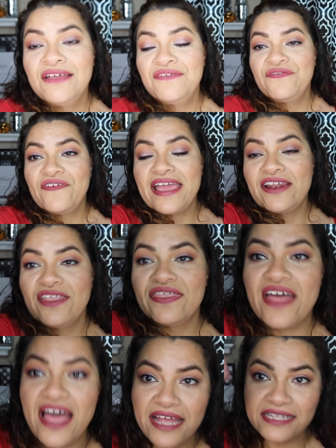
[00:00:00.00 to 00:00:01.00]
final
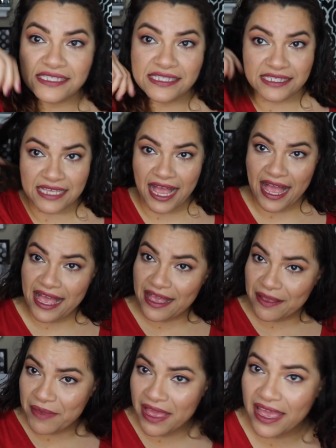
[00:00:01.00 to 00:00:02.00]
thoughts.
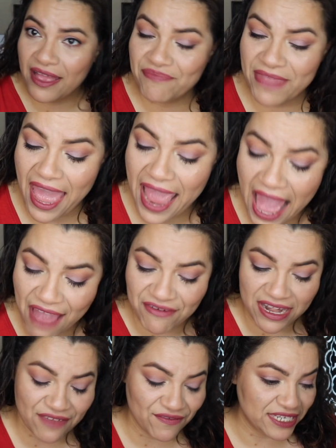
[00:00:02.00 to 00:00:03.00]
I
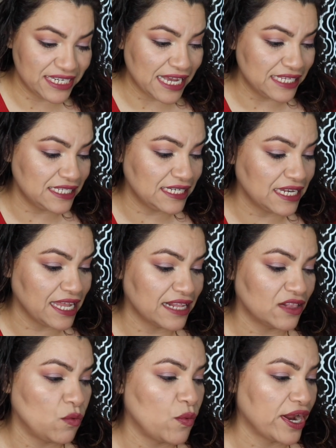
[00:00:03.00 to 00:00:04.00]
haven't even tested
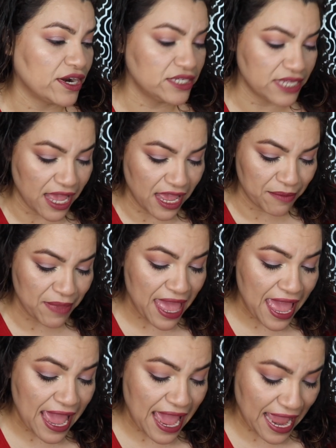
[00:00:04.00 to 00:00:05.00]
like the wear time,
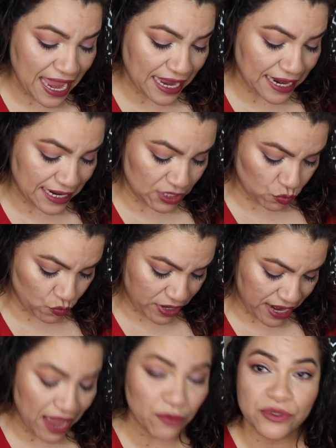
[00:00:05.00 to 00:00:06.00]
and
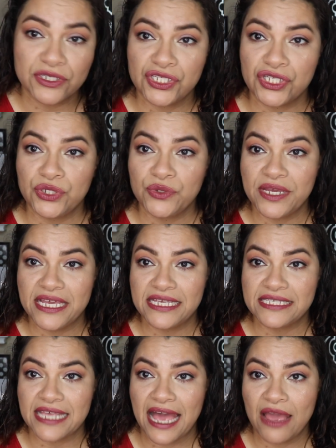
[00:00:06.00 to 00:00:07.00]
what I will do
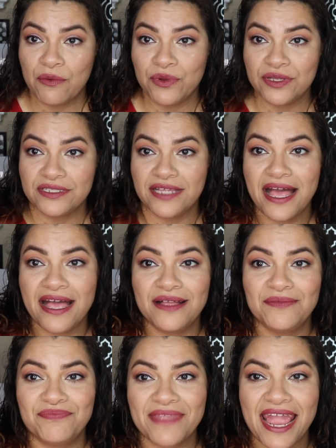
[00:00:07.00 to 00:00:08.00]
is I will
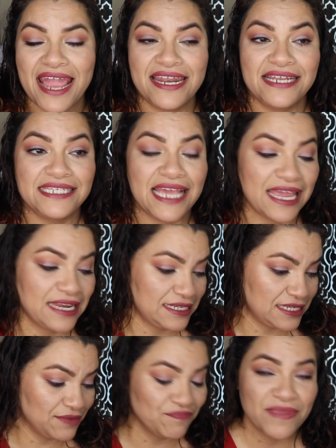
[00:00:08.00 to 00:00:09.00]

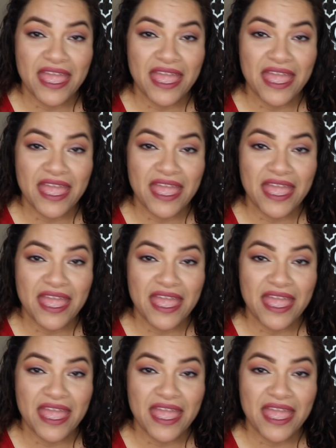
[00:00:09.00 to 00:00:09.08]
annotate.